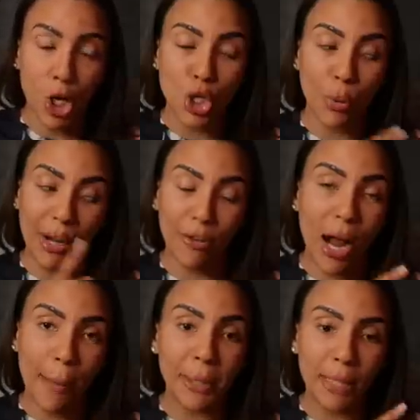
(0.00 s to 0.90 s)
So whatever
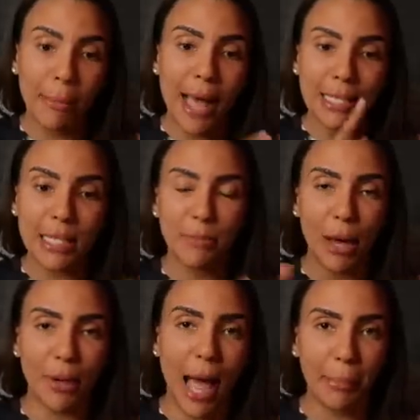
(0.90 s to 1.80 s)
happened in the past is
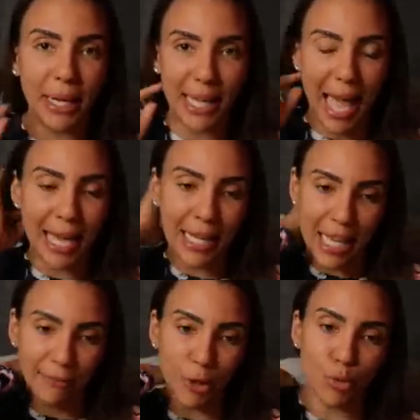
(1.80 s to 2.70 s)
bound to happen again
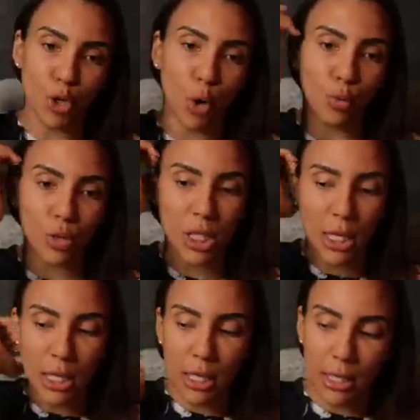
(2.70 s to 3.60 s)
if you don't
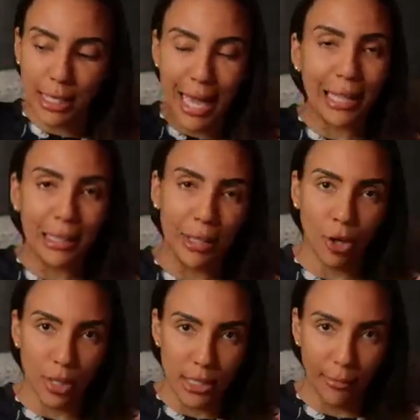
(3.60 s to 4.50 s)
get
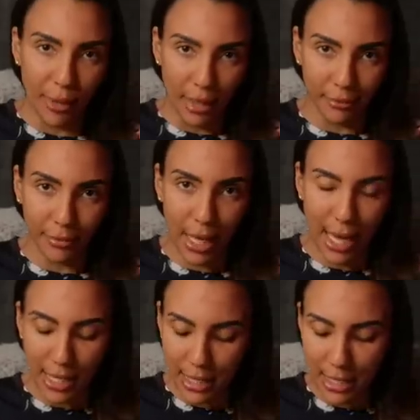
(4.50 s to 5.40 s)
clear on something,
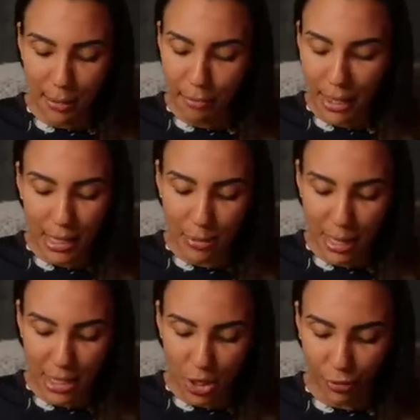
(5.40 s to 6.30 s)
okay? And this is the biggest
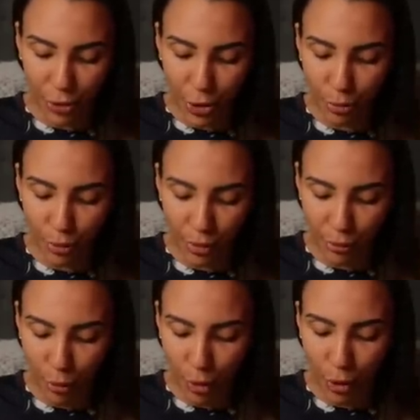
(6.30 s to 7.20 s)
message for you moving
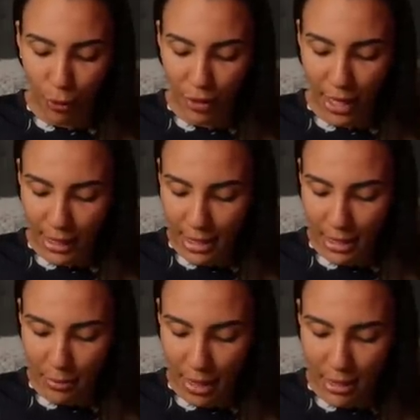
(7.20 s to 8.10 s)
forward over the next
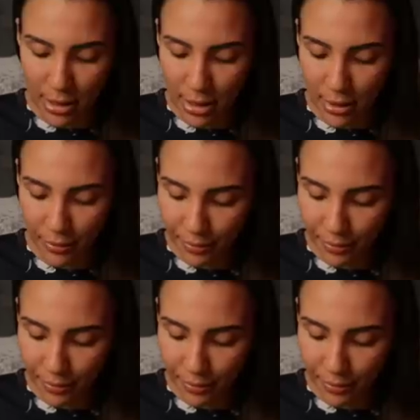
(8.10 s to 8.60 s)
6 months.